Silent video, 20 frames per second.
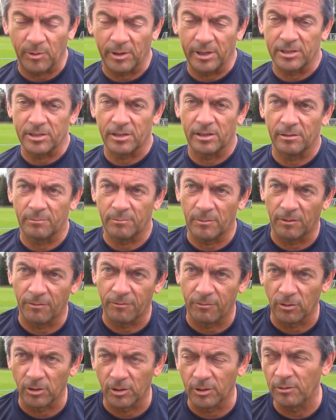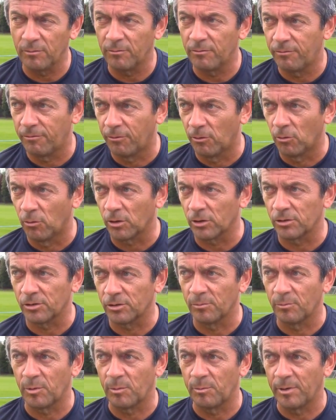players are, are fully focused
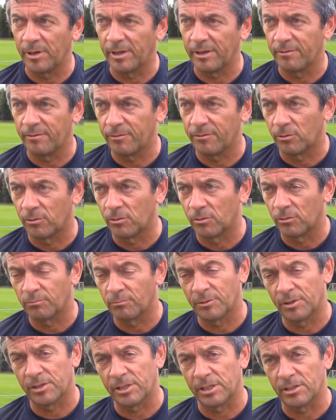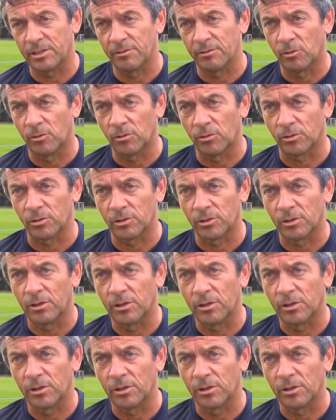and prepared for the 6th of August.